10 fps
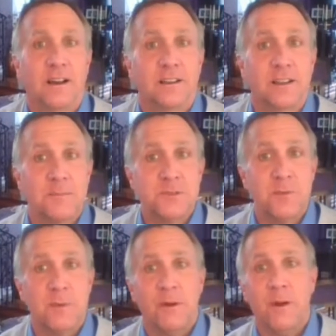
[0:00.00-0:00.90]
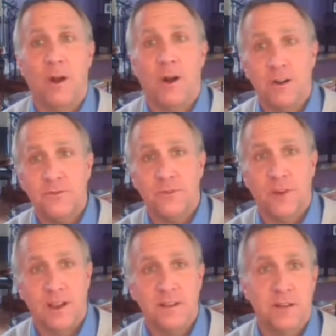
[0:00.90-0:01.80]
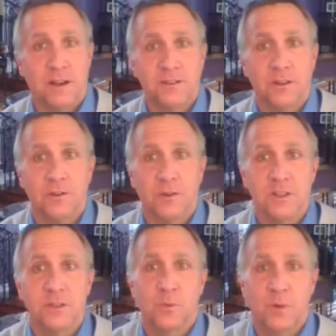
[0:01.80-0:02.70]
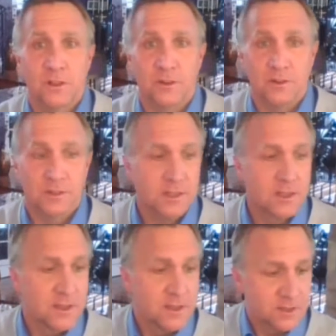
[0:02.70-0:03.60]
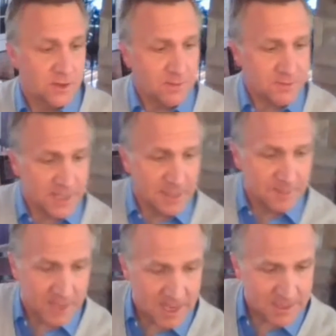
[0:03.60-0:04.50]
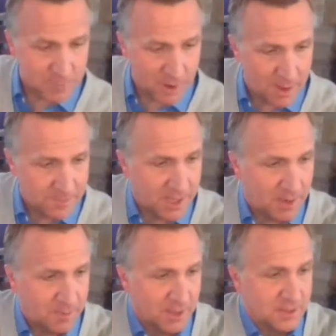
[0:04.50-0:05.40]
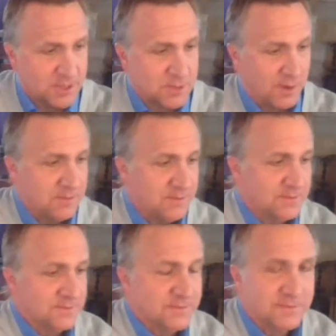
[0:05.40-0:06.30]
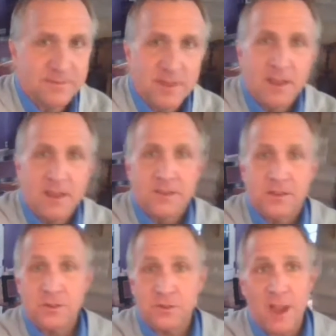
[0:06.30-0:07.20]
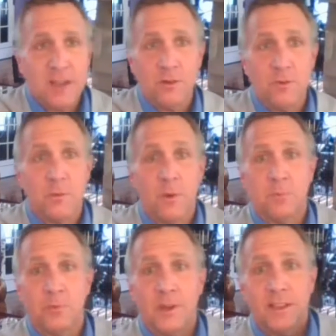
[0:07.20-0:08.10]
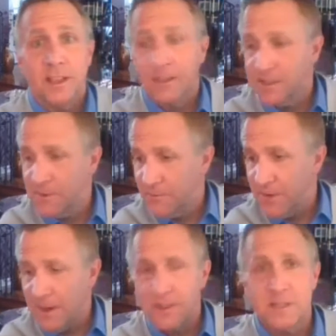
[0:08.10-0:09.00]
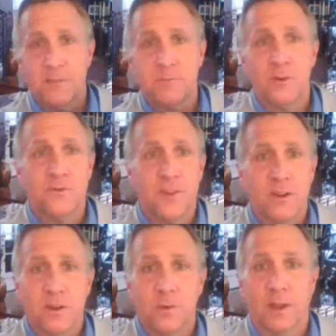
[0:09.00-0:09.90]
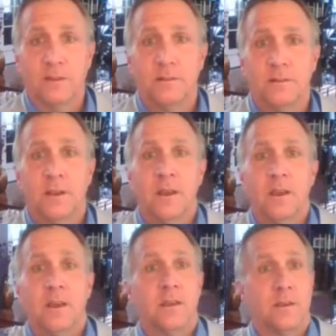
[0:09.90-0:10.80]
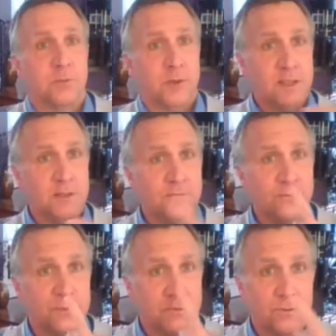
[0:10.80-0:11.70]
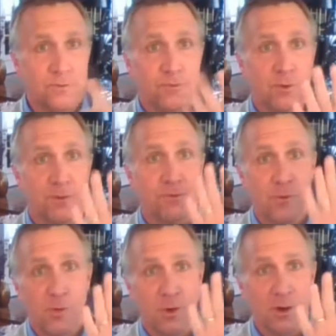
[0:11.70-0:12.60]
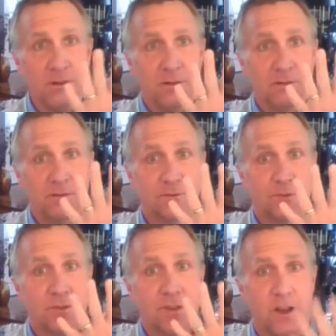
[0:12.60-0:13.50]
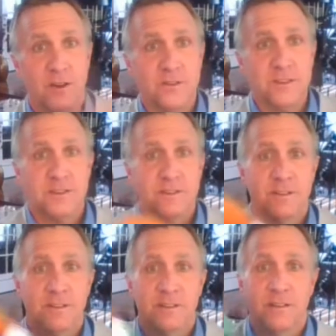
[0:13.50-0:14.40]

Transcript: uh, comes from our, our friend, Dr. Chris Willard. So I think I'm going to ask Bob to help me on this one. So triangle breathing is very simple and very quick. You breathe in for four through the nose,